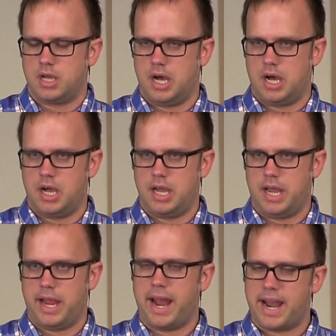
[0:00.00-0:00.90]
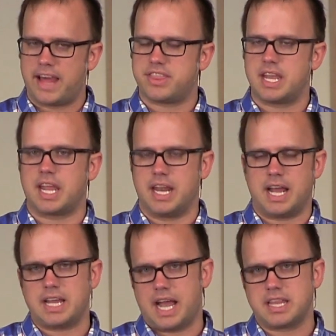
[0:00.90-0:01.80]
And I
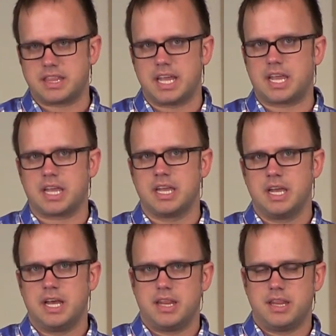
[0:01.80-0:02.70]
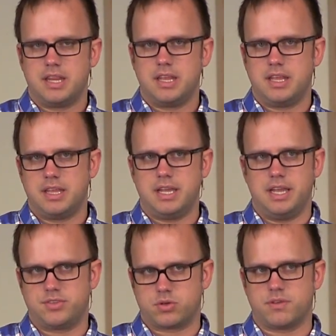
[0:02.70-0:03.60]
think
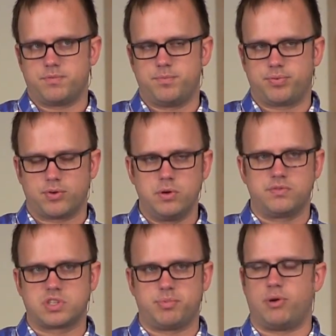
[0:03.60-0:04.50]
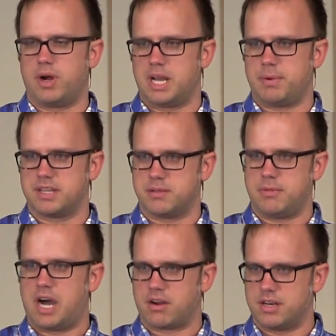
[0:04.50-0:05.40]
it sort of proves the point about the
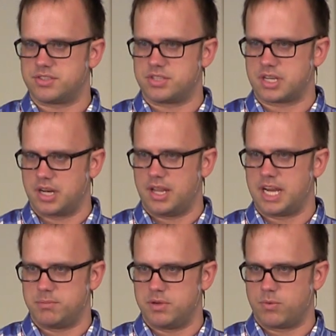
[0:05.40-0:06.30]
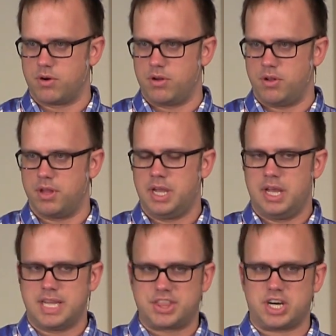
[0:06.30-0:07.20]
modernistic Enlightenment world.
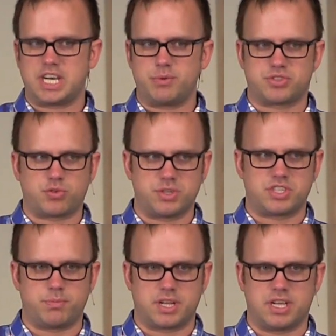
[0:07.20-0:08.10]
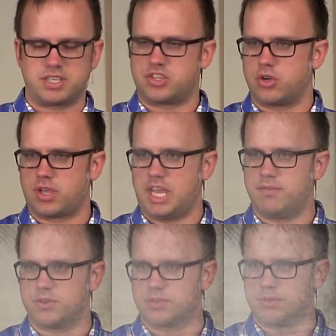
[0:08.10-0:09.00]
They thought he was twisted because he took
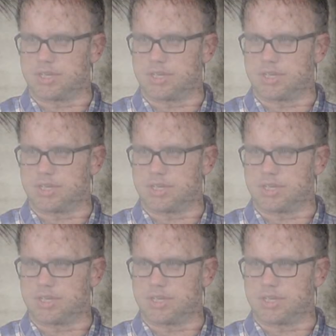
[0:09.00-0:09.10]
evil so